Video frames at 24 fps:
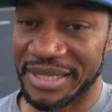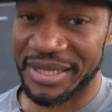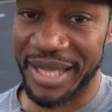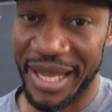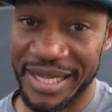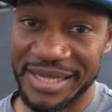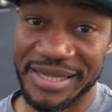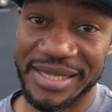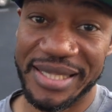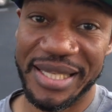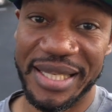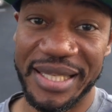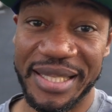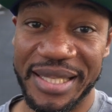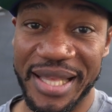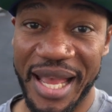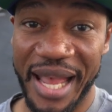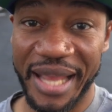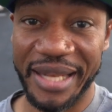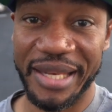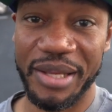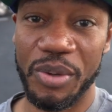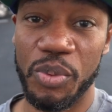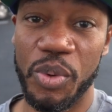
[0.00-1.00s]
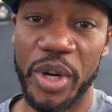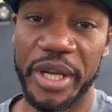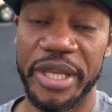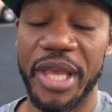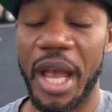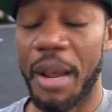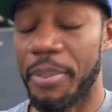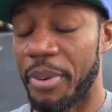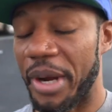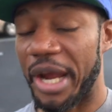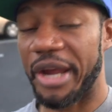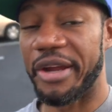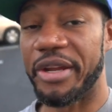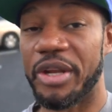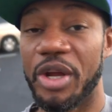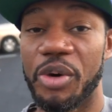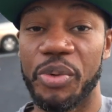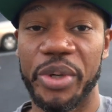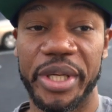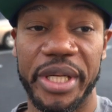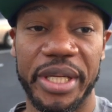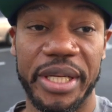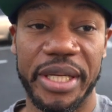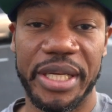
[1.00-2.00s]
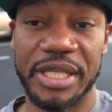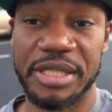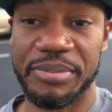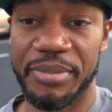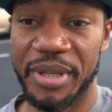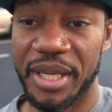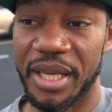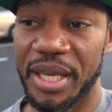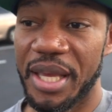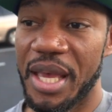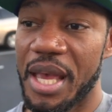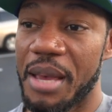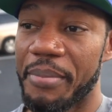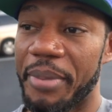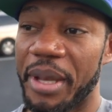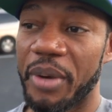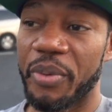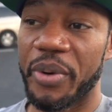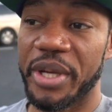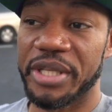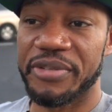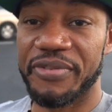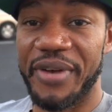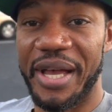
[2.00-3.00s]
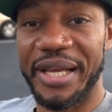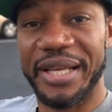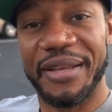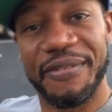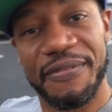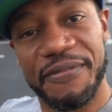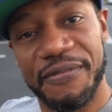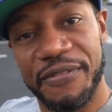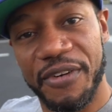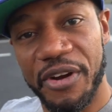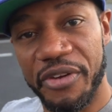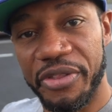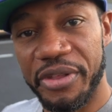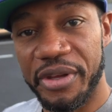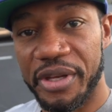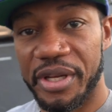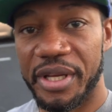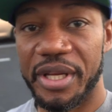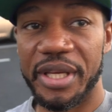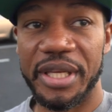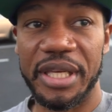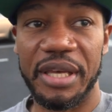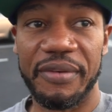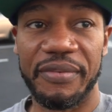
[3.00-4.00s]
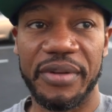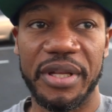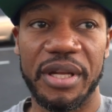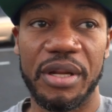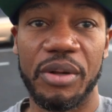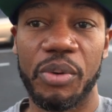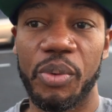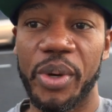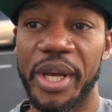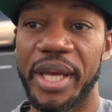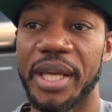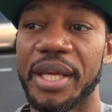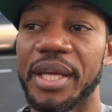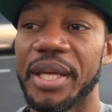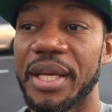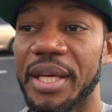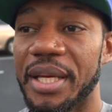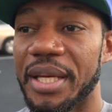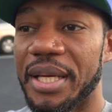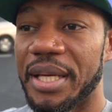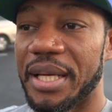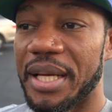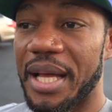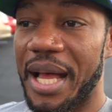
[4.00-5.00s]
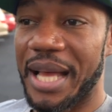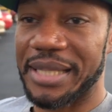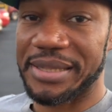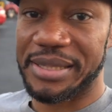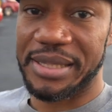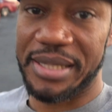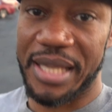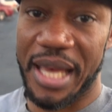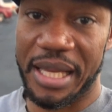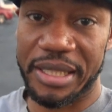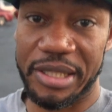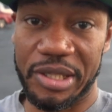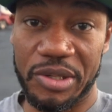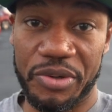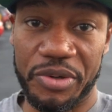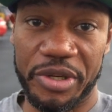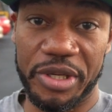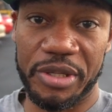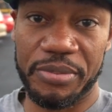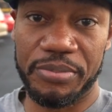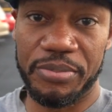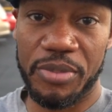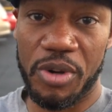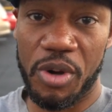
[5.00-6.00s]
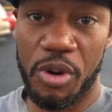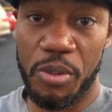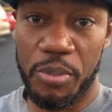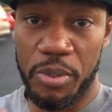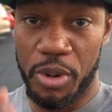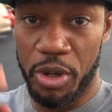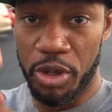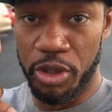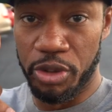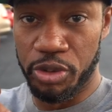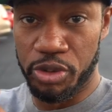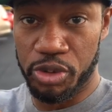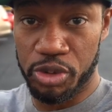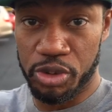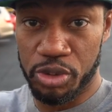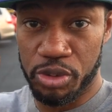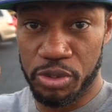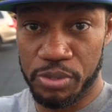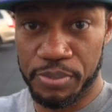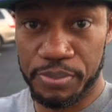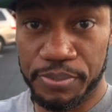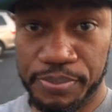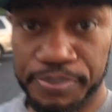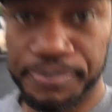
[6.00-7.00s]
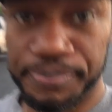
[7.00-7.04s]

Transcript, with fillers: to 1991. Y'all probably know what it is, man. But anyways, if I further giving it away, I'll see you at the crib. Peace.